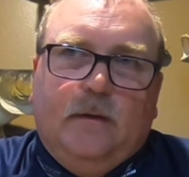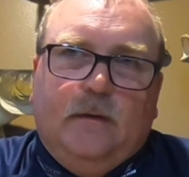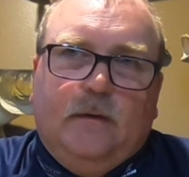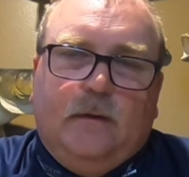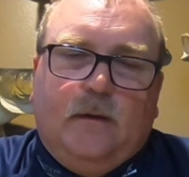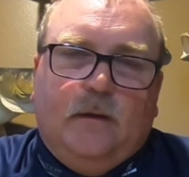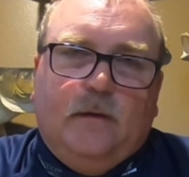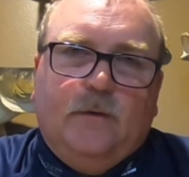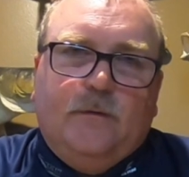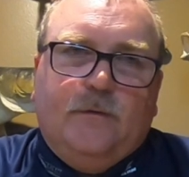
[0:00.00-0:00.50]

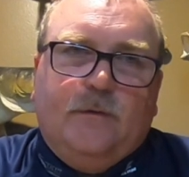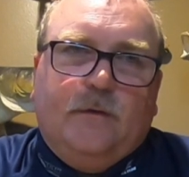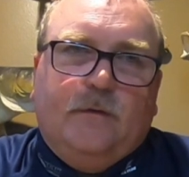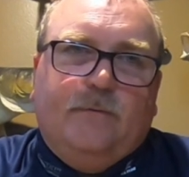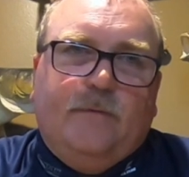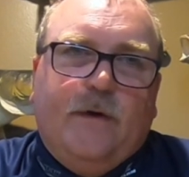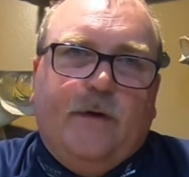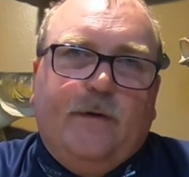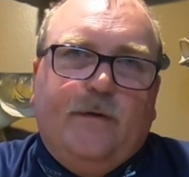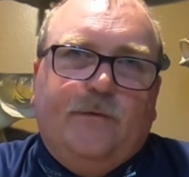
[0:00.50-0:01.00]
Colors is a
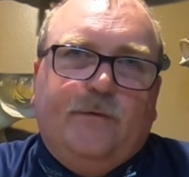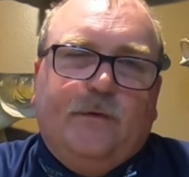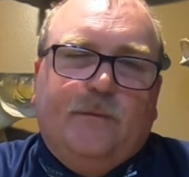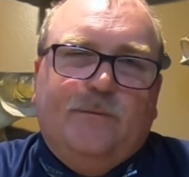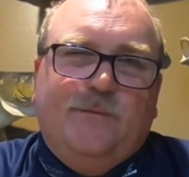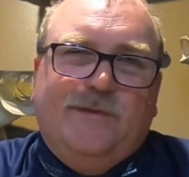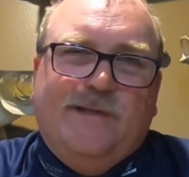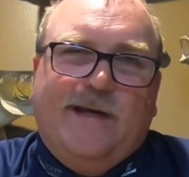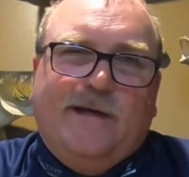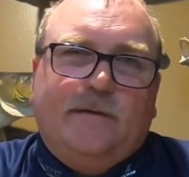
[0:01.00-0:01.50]
very
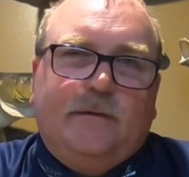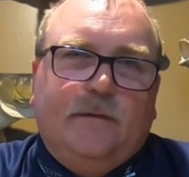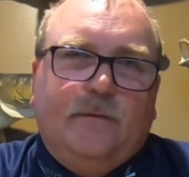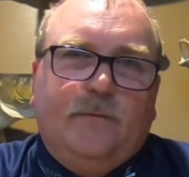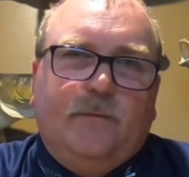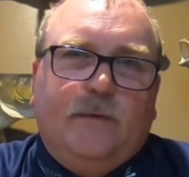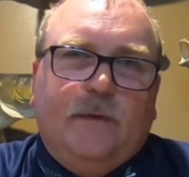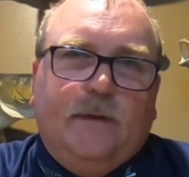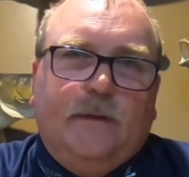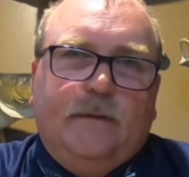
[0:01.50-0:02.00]

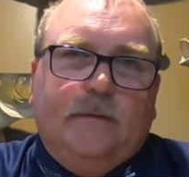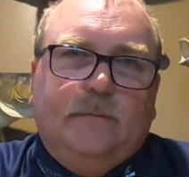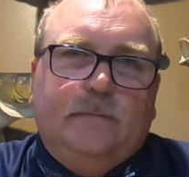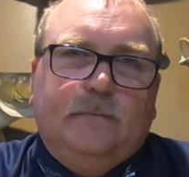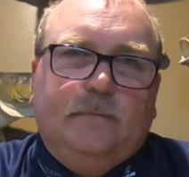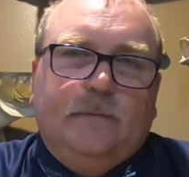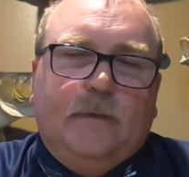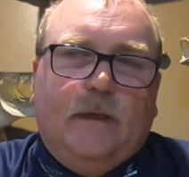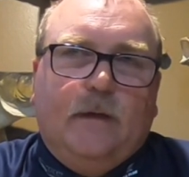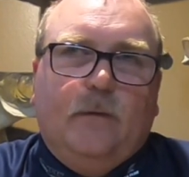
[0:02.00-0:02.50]
subjective thing.
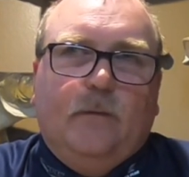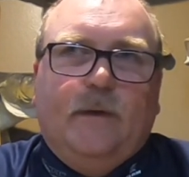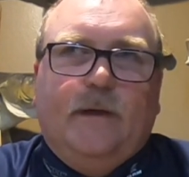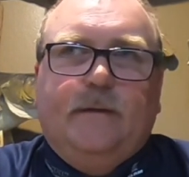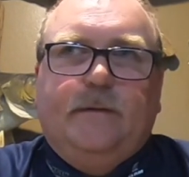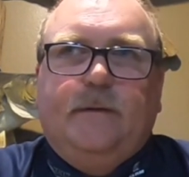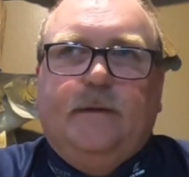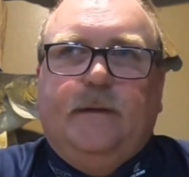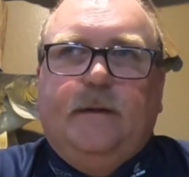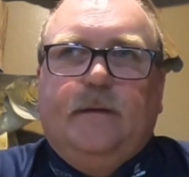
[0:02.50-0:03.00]
I don't
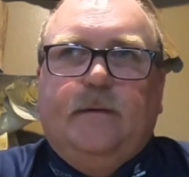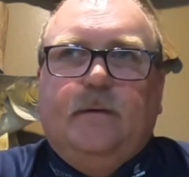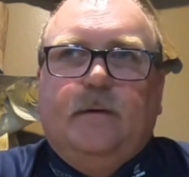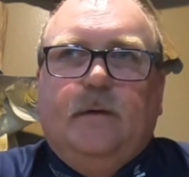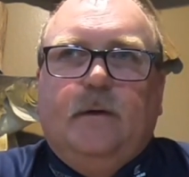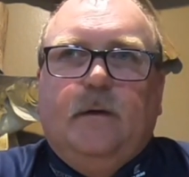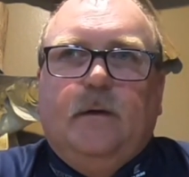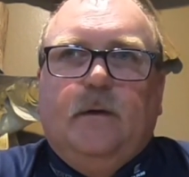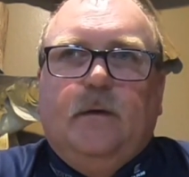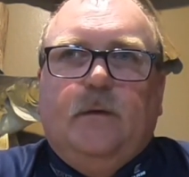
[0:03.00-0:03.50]
like to get
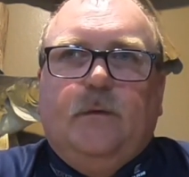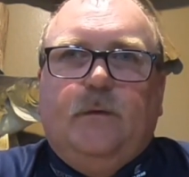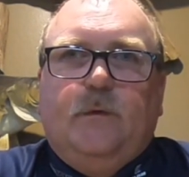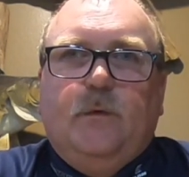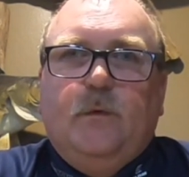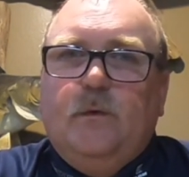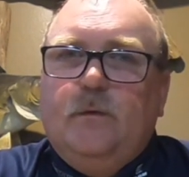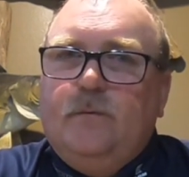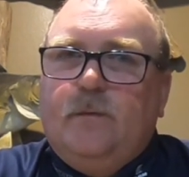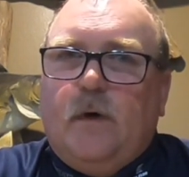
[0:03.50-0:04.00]

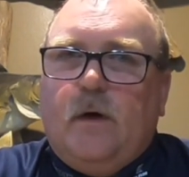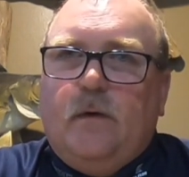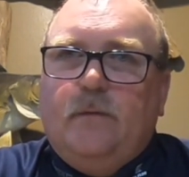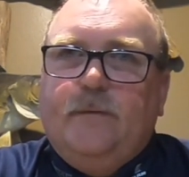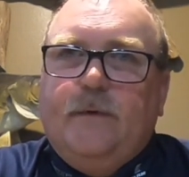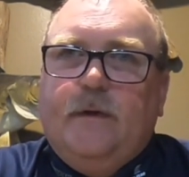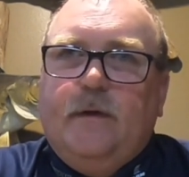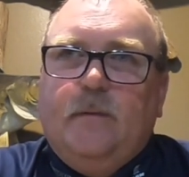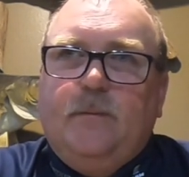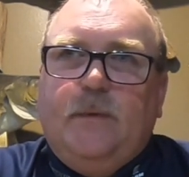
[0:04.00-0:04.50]
too
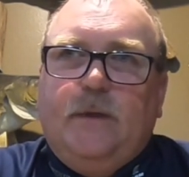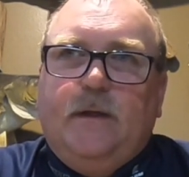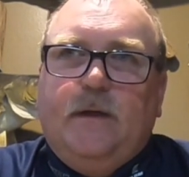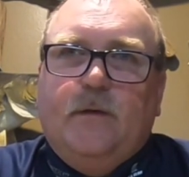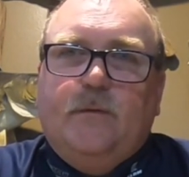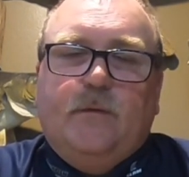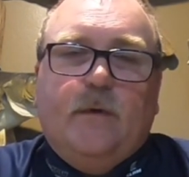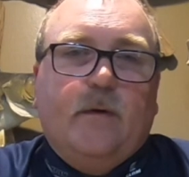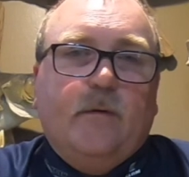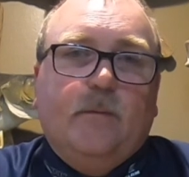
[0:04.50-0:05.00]
involved in it
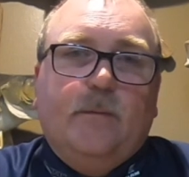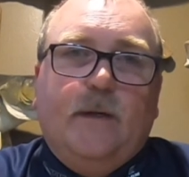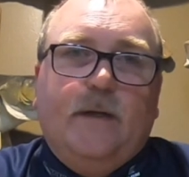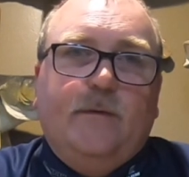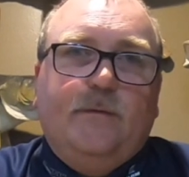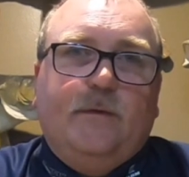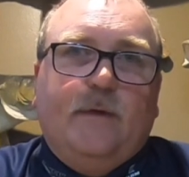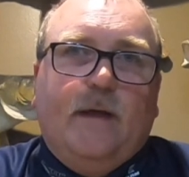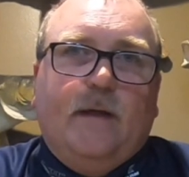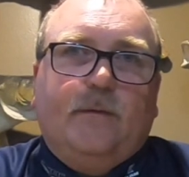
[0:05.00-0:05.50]
because
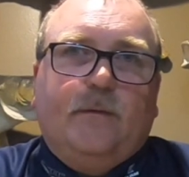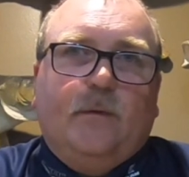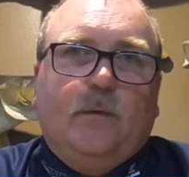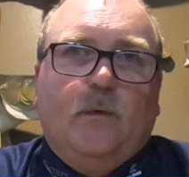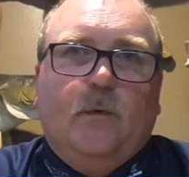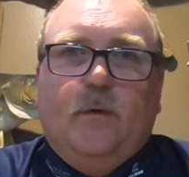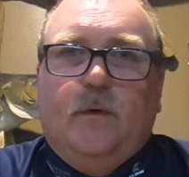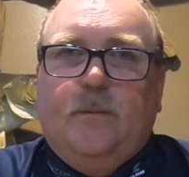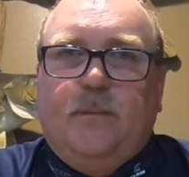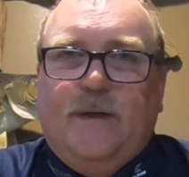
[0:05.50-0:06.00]
everybody's got
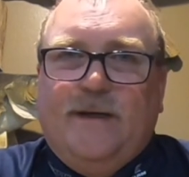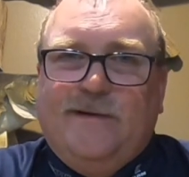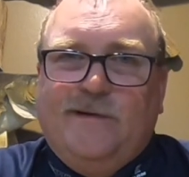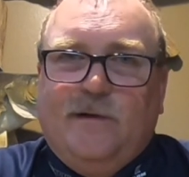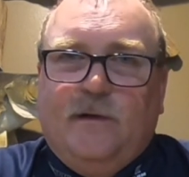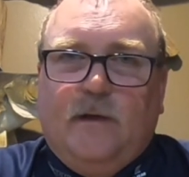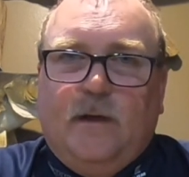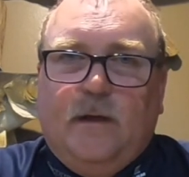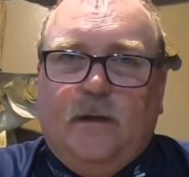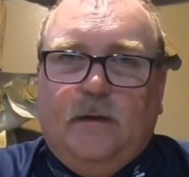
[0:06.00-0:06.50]
their own
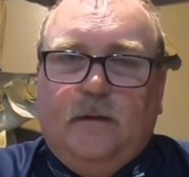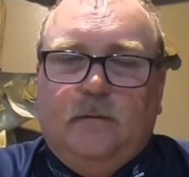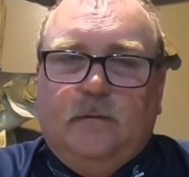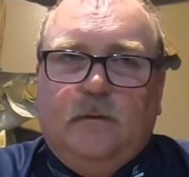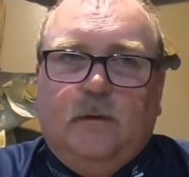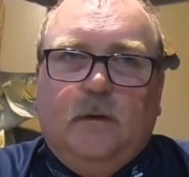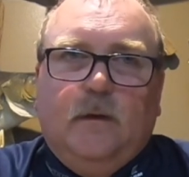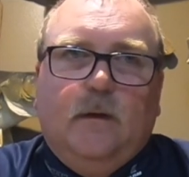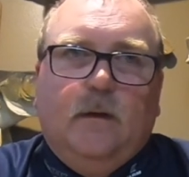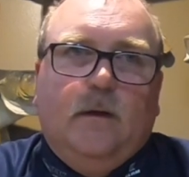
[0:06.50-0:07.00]
opinion on it.
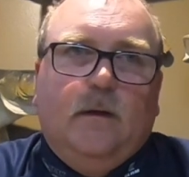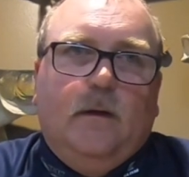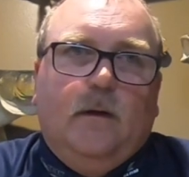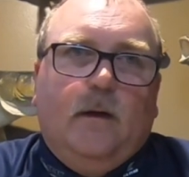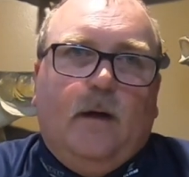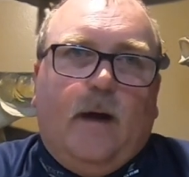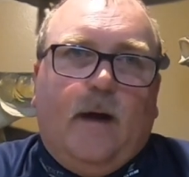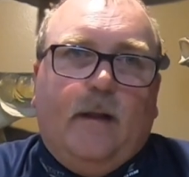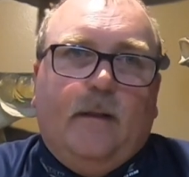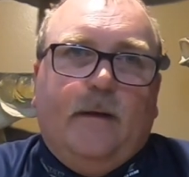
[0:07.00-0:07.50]

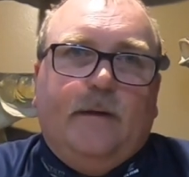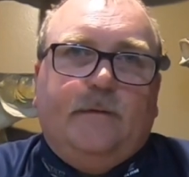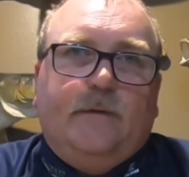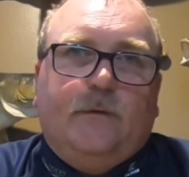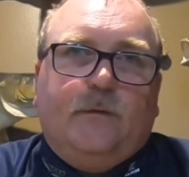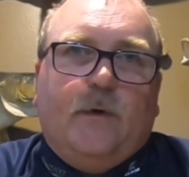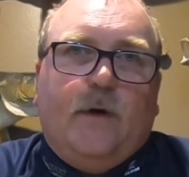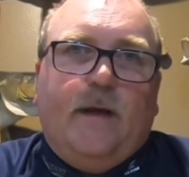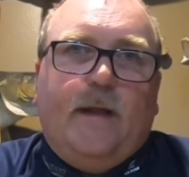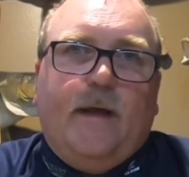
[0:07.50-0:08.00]
I like
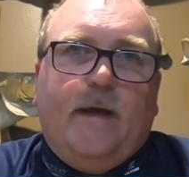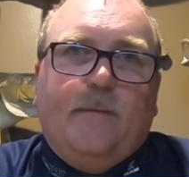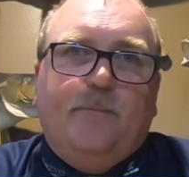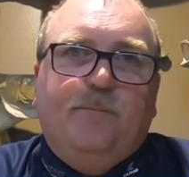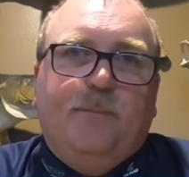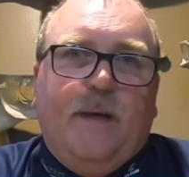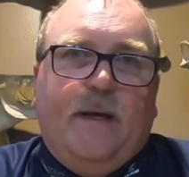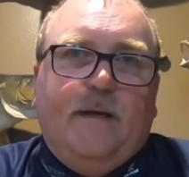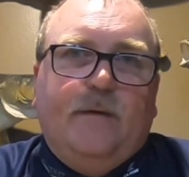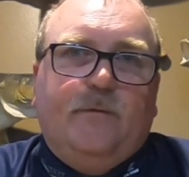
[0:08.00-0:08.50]
to try to
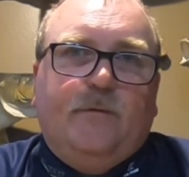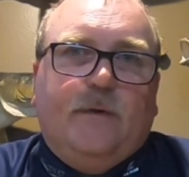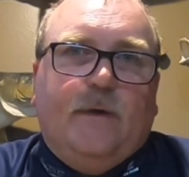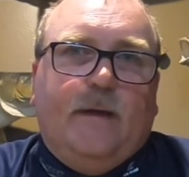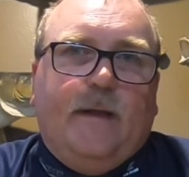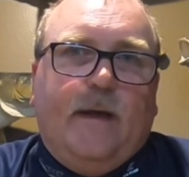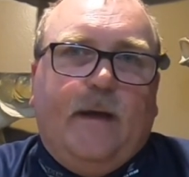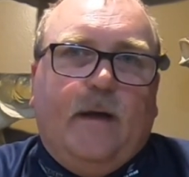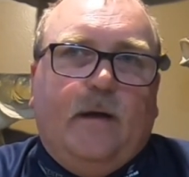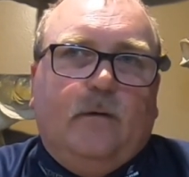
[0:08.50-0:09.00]
have baits
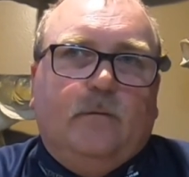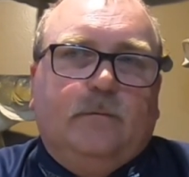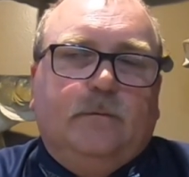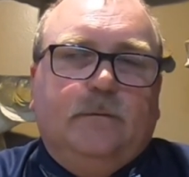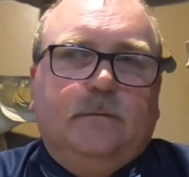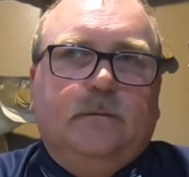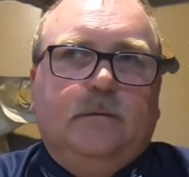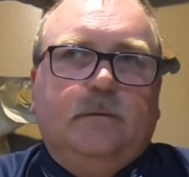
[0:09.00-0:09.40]
that have